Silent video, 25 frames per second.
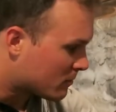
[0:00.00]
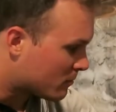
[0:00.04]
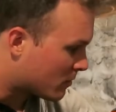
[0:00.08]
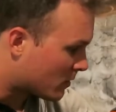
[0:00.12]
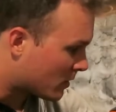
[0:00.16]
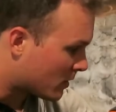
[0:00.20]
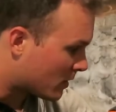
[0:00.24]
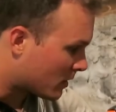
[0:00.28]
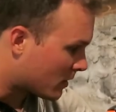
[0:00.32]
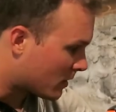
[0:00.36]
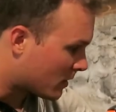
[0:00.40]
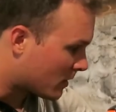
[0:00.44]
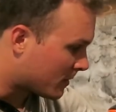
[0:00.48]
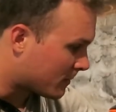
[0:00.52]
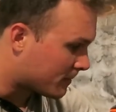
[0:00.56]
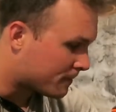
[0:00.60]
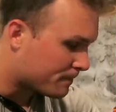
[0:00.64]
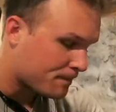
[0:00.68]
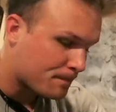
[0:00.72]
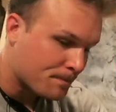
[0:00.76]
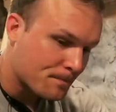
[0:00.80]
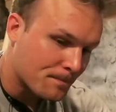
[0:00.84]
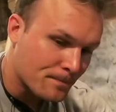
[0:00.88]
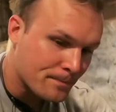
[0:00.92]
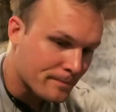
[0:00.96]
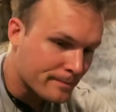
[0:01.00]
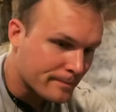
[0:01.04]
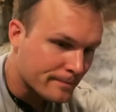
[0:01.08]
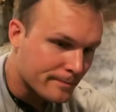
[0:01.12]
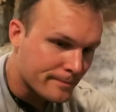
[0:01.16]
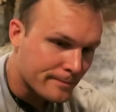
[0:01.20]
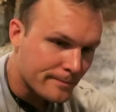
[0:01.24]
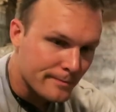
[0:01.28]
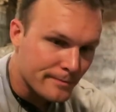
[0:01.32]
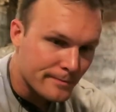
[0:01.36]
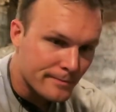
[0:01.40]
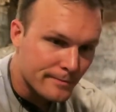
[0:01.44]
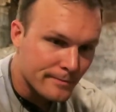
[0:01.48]
but
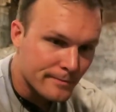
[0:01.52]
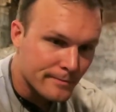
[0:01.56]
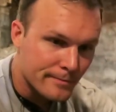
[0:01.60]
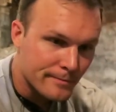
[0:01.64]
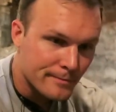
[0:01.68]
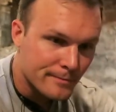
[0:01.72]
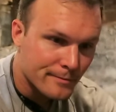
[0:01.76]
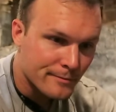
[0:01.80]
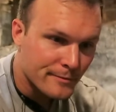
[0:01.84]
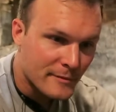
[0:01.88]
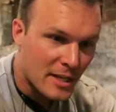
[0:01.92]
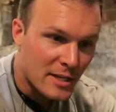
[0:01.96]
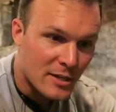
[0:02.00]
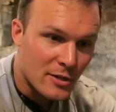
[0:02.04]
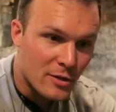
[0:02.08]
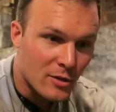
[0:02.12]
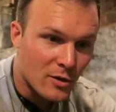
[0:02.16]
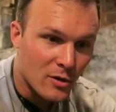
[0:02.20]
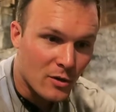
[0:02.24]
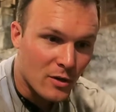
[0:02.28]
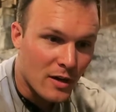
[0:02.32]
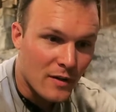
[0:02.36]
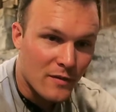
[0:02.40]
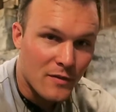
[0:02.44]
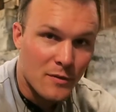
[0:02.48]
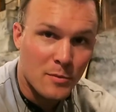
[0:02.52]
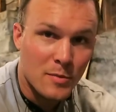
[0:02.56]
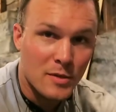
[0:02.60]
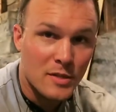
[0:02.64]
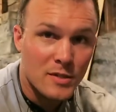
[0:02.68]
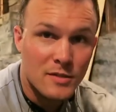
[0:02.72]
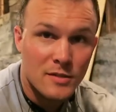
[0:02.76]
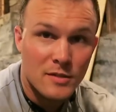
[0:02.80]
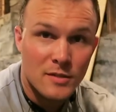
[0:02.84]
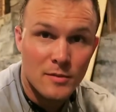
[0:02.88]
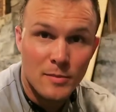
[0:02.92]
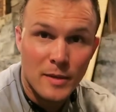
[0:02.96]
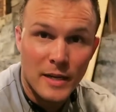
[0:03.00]
and you don't have the
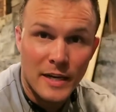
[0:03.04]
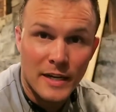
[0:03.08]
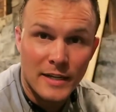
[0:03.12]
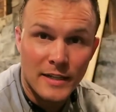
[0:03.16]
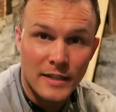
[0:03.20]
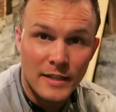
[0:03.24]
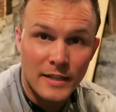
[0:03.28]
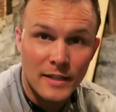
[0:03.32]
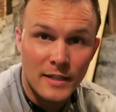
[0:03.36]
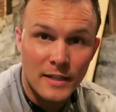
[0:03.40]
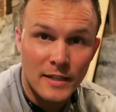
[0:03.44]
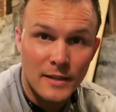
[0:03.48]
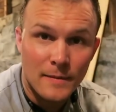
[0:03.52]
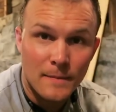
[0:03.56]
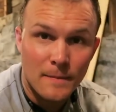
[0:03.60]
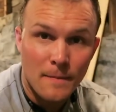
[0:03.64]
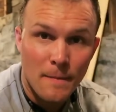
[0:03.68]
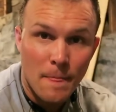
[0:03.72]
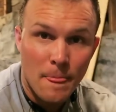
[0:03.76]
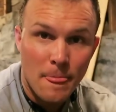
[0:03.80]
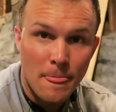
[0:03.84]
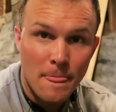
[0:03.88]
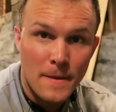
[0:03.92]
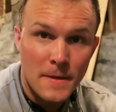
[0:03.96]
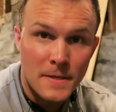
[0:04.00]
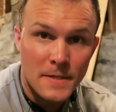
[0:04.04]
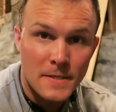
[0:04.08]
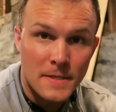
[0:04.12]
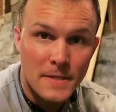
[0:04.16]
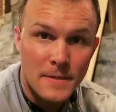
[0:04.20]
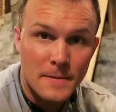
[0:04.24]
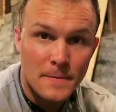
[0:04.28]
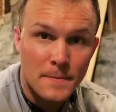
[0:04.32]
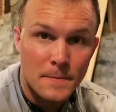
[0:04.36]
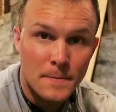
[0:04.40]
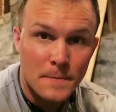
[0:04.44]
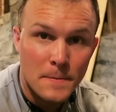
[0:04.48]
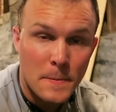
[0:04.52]
business to back it up, you
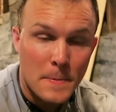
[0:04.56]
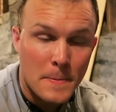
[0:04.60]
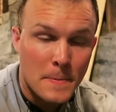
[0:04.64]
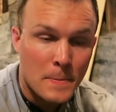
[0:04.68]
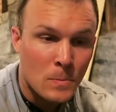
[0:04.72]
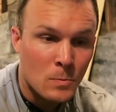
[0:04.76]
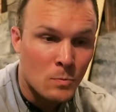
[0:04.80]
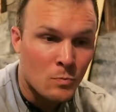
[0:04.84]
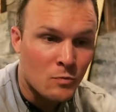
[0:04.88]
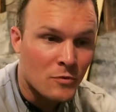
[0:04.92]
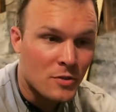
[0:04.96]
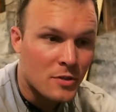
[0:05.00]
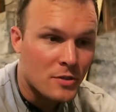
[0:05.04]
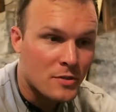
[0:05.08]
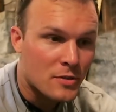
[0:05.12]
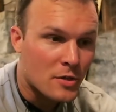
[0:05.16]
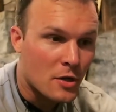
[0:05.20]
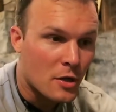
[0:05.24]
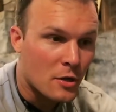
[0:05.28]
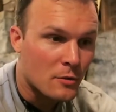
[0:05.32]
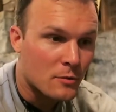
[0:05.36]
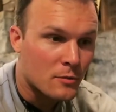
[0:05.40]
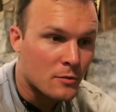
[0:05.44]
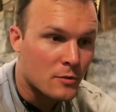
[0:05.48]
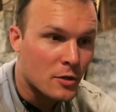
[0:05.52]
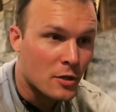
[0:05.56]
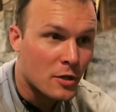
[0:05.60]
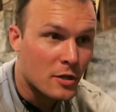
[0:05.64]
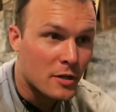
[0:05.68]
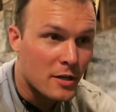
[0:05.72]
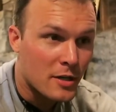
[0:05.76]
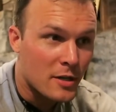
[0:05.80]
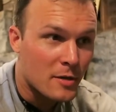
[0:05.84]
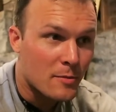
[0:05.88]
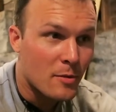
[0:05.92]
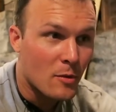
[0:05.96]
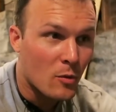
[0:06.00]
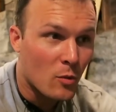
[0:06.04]
see. So you
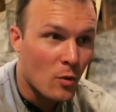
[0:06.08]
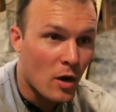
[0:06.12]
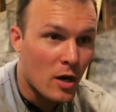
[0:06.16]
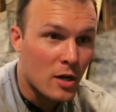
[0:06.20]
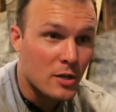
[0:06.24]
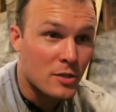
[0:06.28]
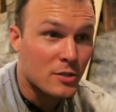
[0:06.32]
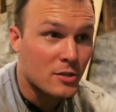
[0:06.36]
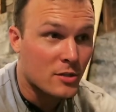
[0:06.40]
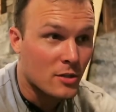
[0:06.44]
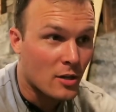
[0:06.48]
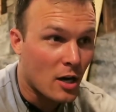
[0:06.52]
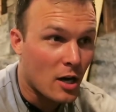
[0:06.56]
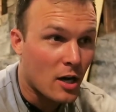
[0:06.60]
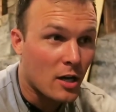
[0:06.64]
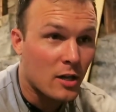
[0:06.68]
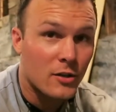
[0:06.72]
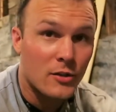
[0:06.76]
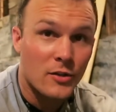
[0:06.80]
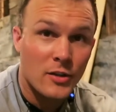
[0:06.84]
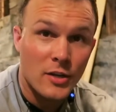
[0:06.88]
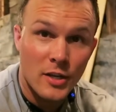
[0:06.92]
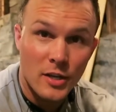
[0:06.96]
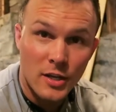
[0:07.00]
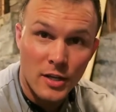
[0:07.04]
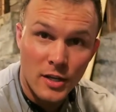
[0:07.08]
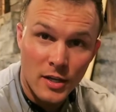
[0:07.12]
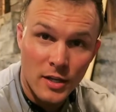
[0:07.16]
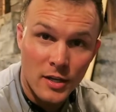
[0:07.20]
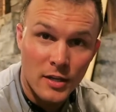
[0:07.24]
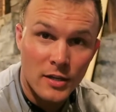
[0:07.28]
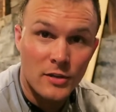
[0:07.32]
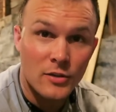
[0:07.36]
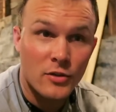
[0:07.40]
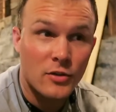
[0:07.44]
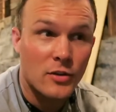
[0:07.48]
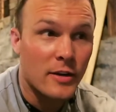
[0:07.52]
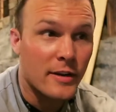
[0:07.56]
need to be washing the
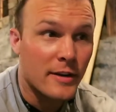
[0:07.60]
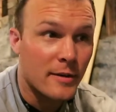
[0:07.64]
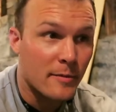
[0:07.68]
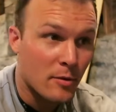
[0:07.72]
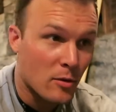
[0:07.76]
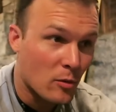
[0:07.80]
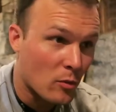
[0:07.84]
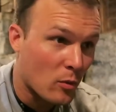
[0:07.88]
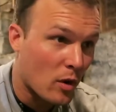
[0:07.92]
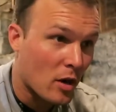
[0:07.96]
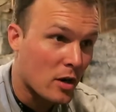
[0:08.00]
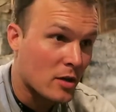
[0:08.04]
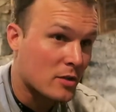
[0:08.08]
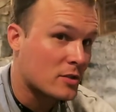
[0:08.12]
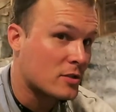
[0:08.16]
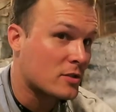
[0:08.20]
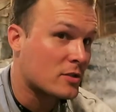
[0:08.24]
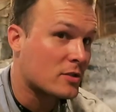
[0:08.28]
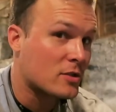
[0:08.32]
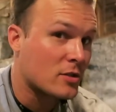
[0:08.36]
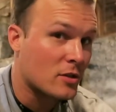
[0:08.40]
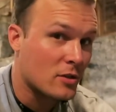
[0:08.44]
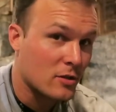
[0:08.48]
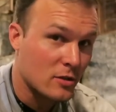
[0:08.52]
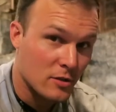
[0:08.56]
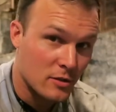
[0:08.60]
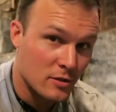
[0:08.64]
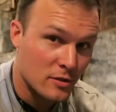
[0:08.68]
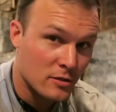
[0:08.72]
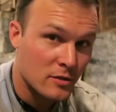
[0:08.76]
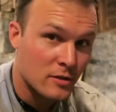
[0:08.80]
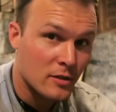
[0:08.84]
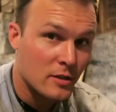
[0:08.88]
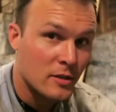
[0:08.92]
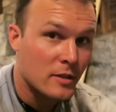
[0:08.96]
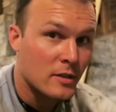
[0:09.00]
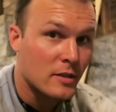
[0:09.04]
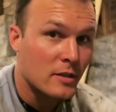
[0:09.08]
Holiday Inn, you need to be washing certain
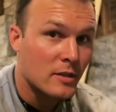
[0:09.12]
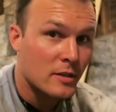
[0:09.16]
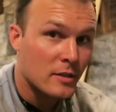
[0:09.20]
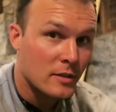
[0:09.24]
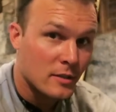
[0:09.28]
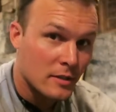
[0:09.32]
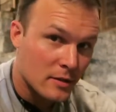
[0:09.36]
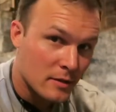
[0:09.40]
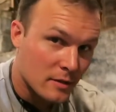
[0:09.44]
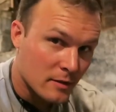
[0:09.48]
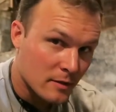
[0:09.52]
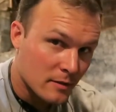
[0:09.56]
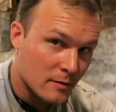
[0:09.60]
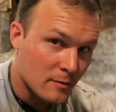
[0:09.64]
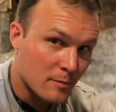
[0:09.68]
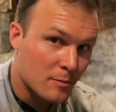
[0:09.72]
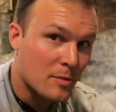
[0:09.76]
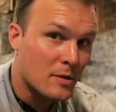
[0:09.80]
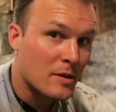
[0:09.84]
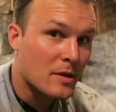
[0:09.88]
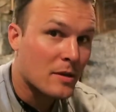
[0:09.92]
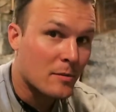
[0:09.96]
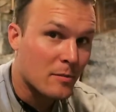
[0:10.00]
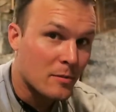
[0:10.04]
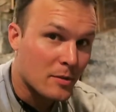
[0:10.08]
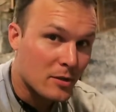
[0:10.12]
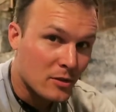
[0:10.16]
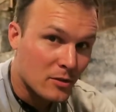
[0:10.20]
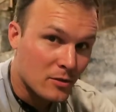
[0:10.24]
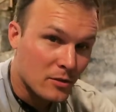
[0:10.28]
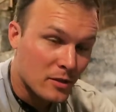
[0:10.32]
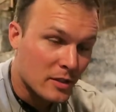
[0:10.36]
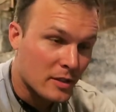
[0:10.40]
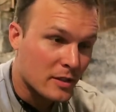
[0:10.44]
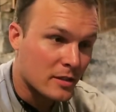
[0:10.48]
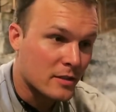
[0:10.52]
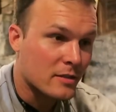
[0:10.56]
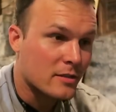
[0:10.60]
big
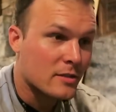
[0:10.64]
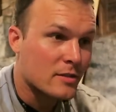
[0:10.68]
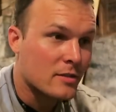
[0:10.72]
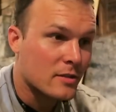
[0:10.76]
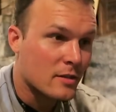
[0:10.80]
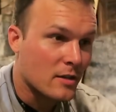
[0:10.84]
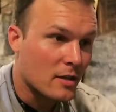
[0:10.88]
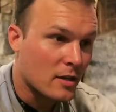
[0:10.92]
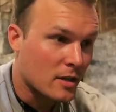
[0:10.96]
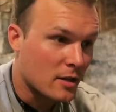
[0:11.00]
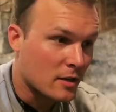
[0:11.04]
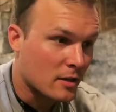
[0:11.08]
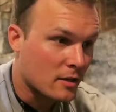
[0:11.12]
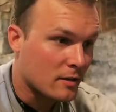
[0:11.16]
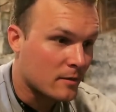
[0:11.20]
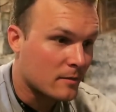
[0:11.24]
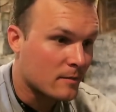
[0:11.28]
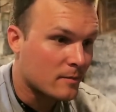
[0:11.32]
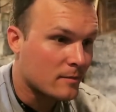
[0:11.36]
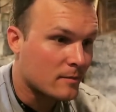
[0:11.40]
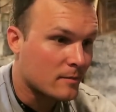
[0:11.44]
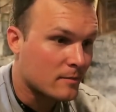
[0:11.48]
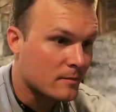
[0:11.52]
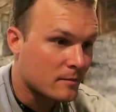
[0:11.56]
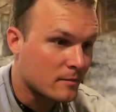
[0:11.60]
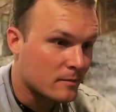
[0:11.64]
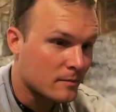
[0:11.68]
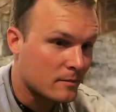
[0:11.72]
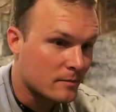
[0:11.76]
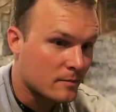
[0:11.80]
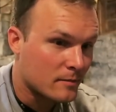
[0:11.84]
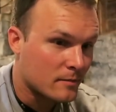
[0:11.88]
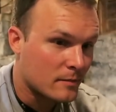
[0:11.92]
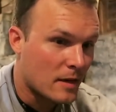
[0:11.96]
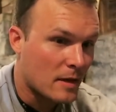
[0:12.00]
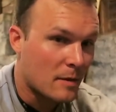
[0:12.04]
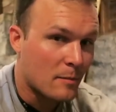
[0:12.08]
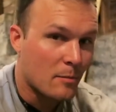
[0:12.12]
buildings,
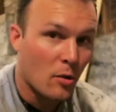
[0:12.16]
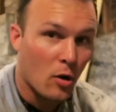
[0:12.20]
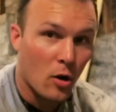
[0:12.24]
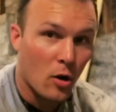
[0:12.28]
and